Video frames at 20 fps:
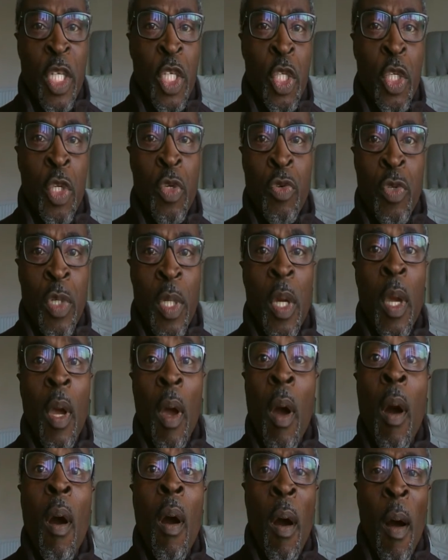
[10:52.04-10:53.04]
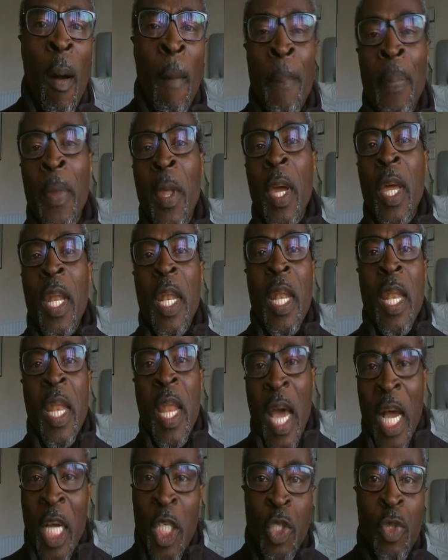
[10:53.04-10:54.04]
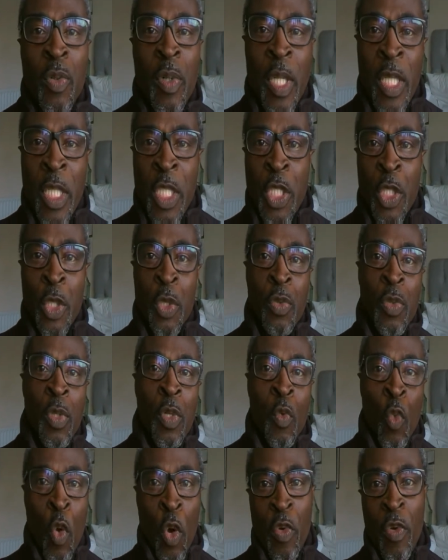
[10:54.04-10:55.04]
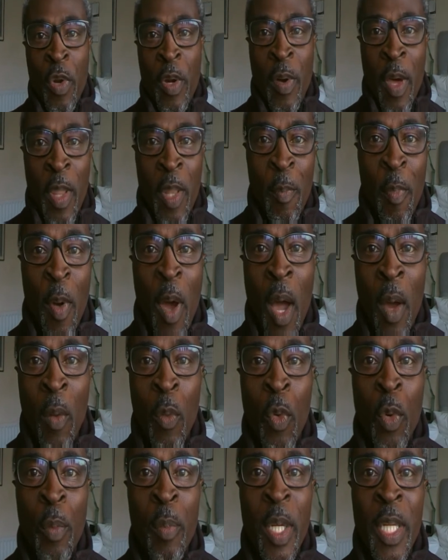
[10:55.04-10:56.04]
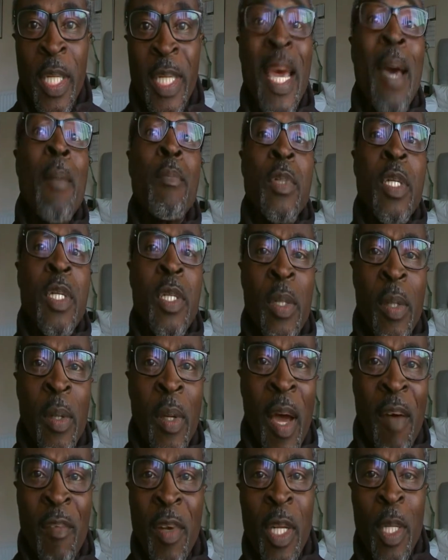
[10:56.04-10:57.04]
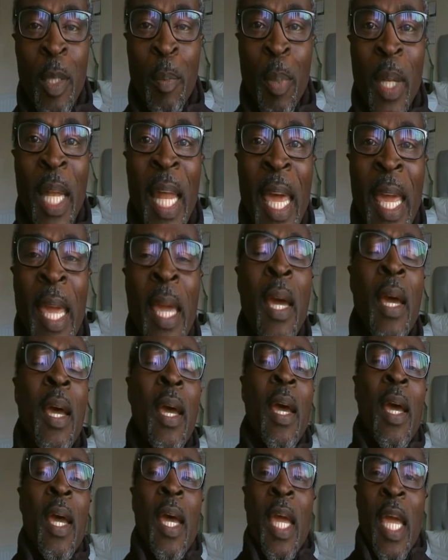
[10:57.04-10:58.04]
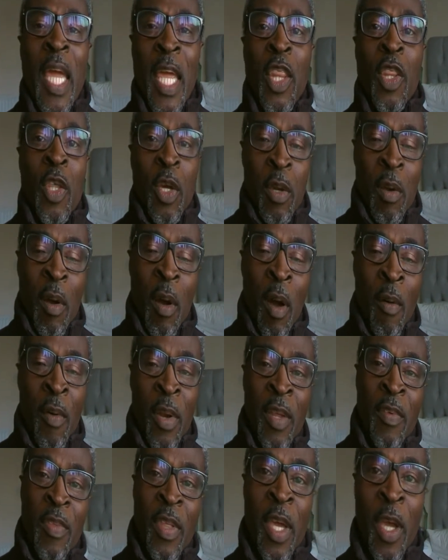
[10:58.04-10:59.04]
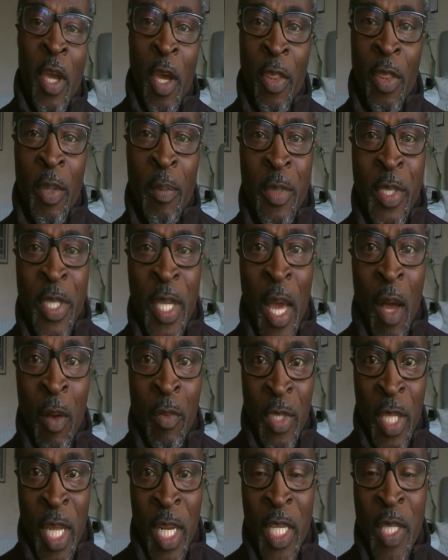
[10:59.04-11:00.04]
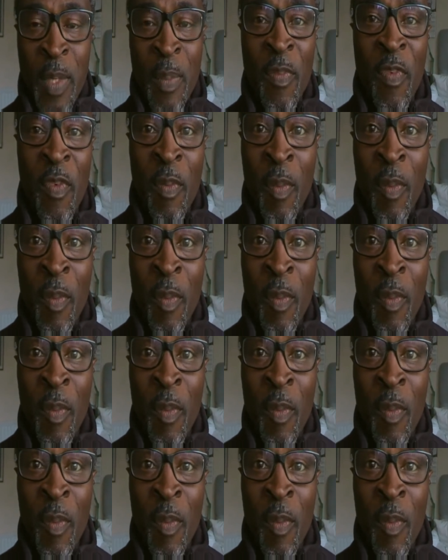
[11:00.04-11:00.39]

a disused car. Naturally, children wandering around the park would be tempted to have a little play in the car, and if they hurt themselves, then it's